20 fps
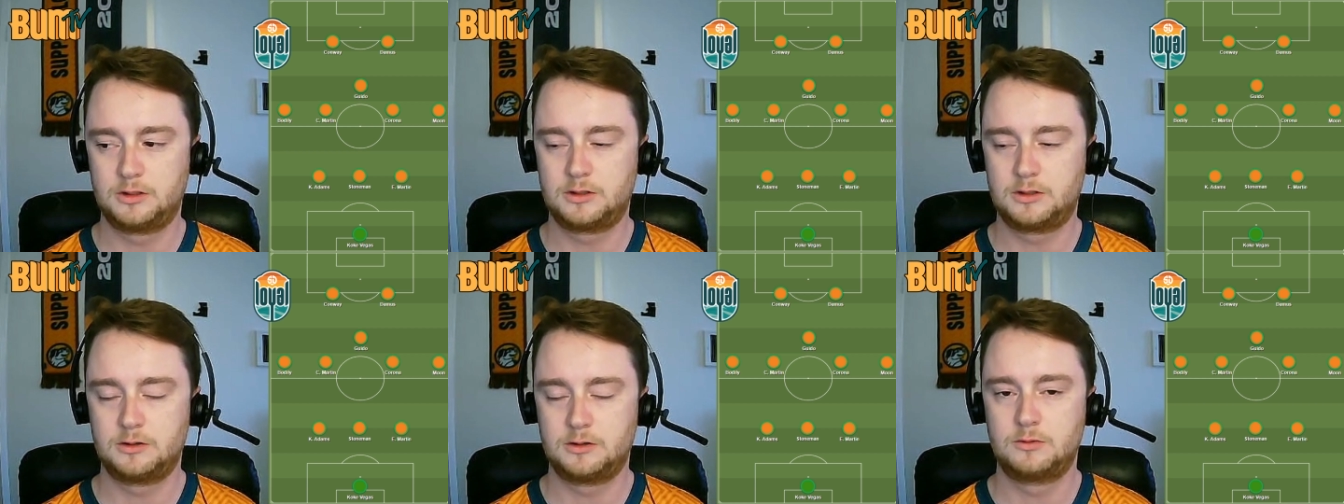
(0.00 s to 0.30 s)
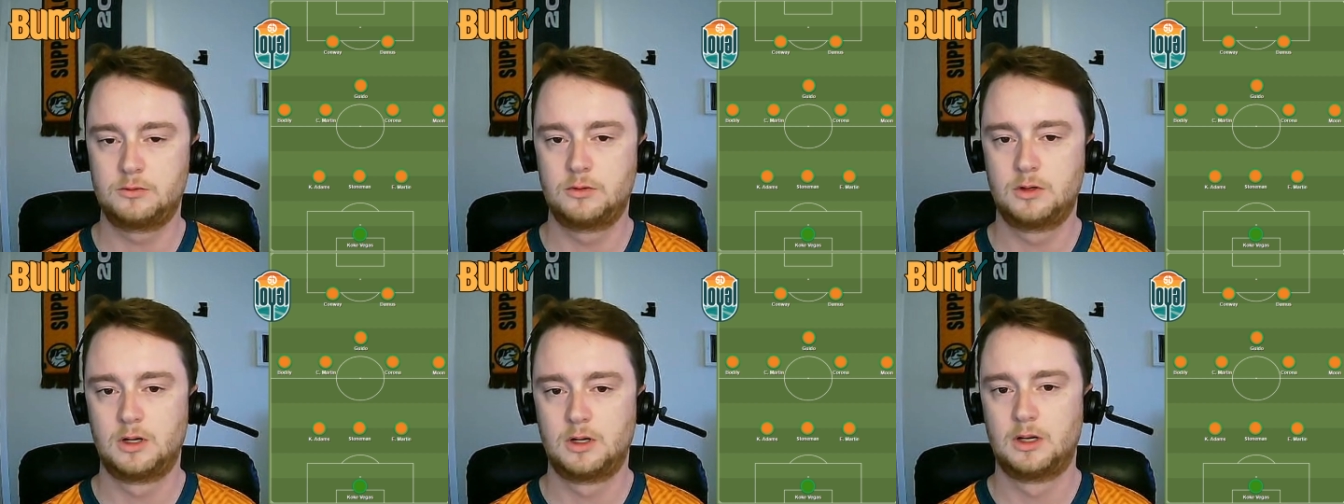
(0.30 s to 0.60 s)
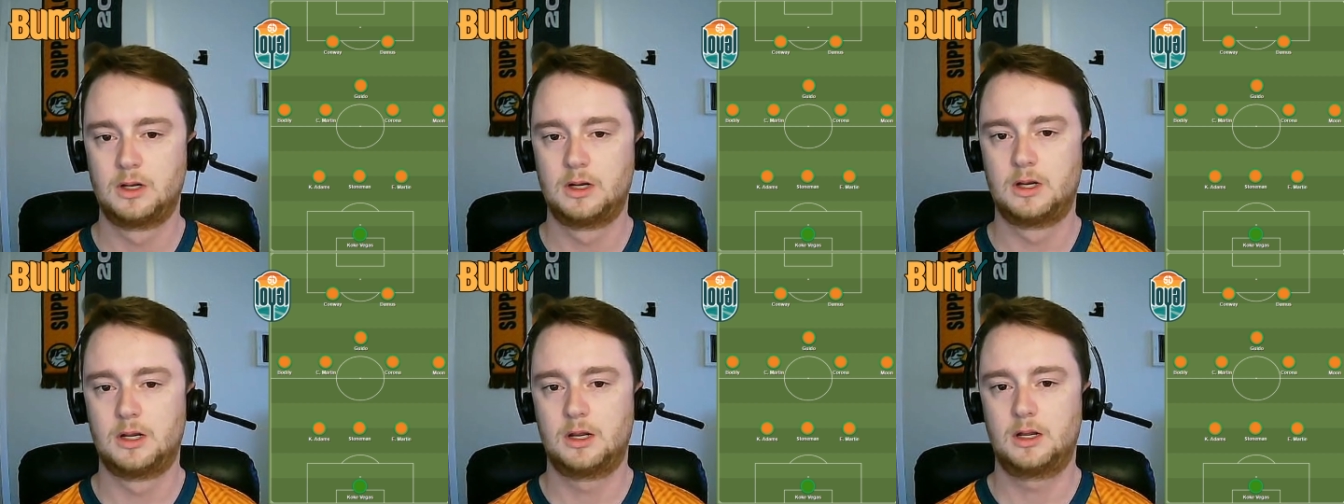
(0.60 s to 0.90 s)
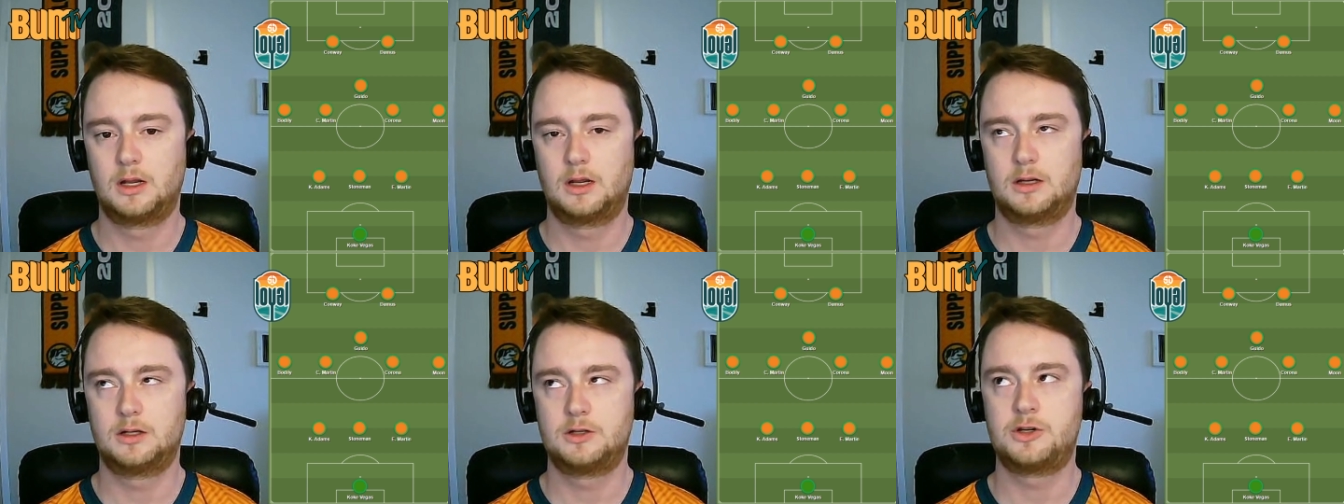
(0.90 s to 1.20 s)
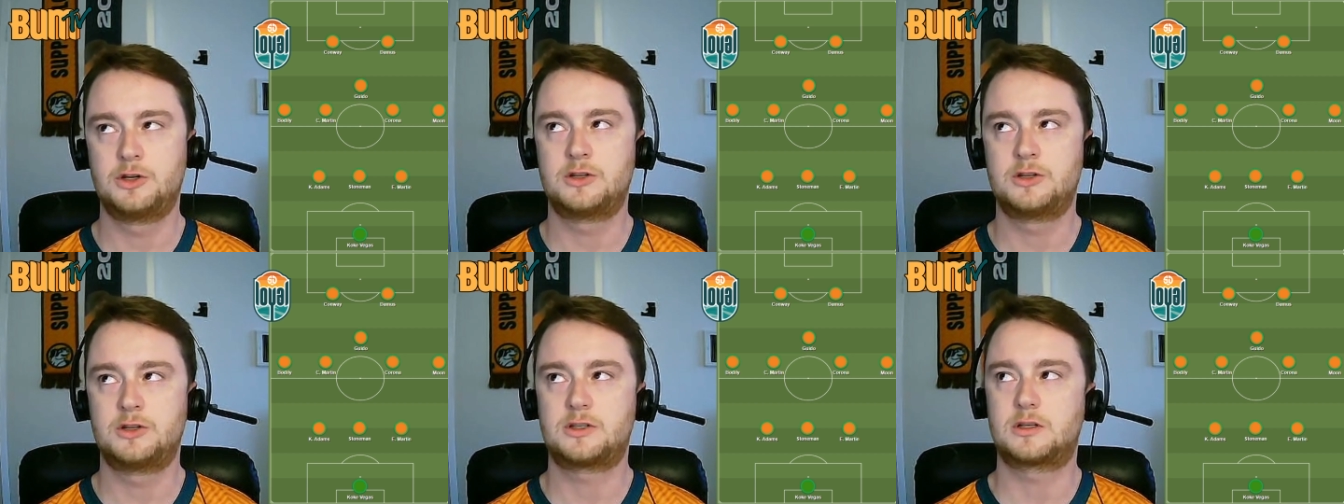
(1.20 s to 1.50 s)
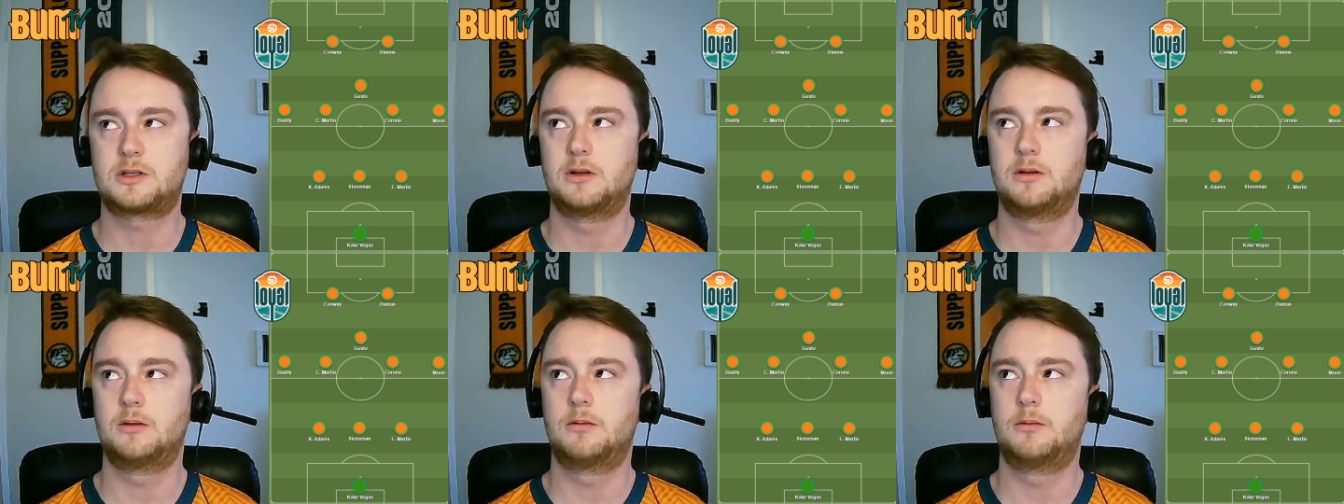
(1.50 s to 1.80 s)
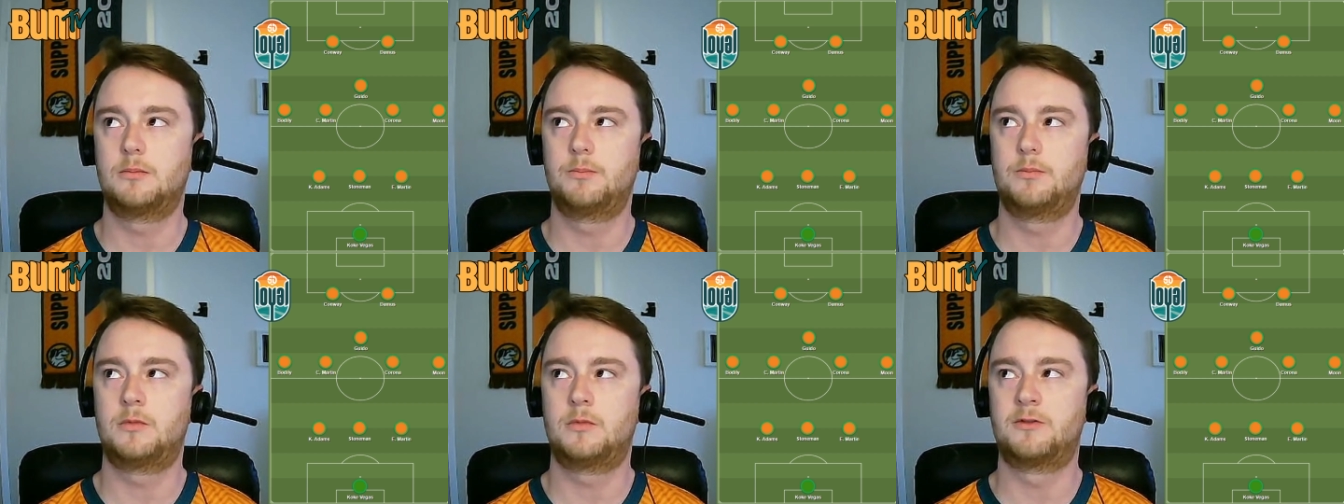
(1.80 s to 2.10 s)
to, just
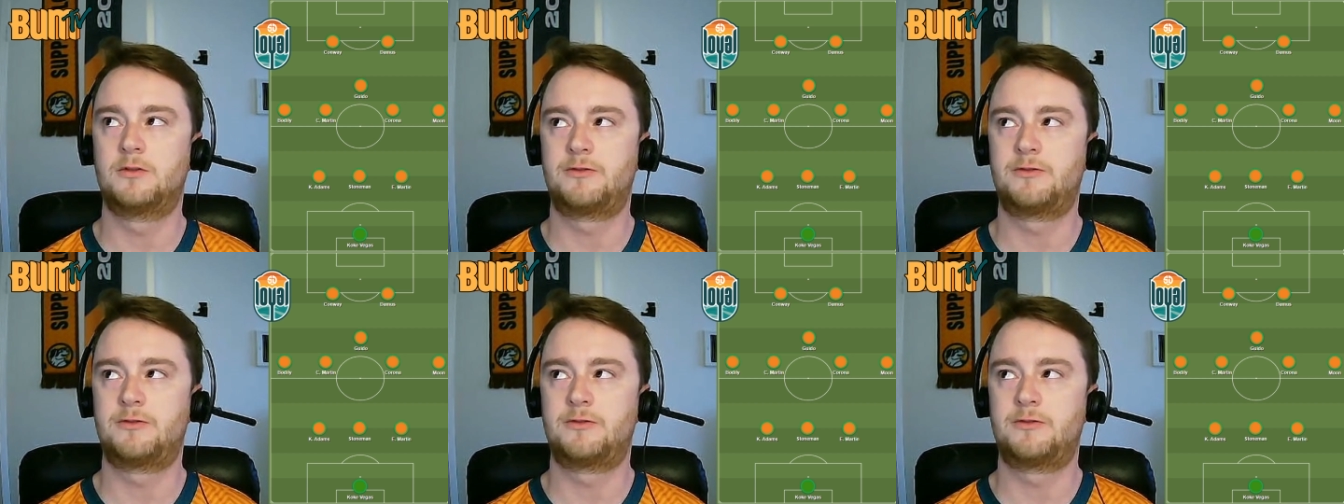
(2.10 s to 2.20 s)
the